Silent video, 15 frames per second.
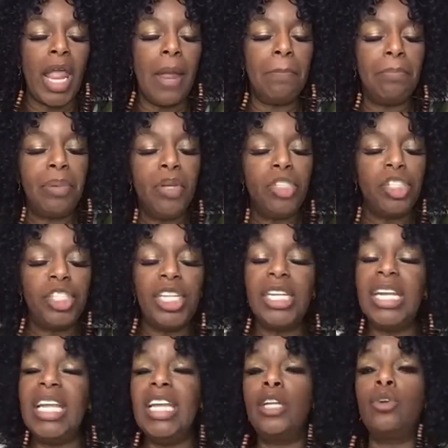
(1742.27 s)
and push the
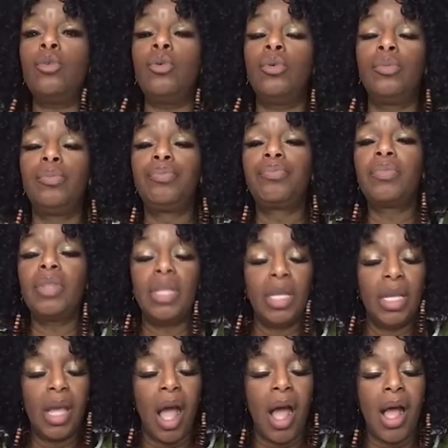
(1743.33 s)
needle
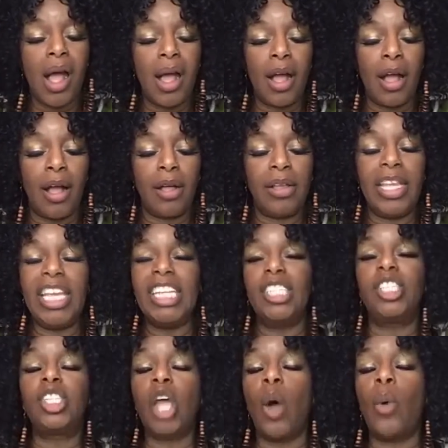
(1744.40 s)

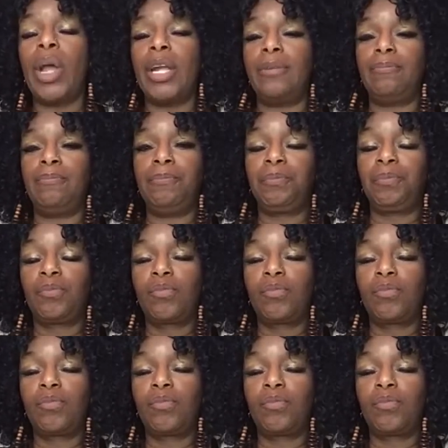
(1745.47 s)
in sewing.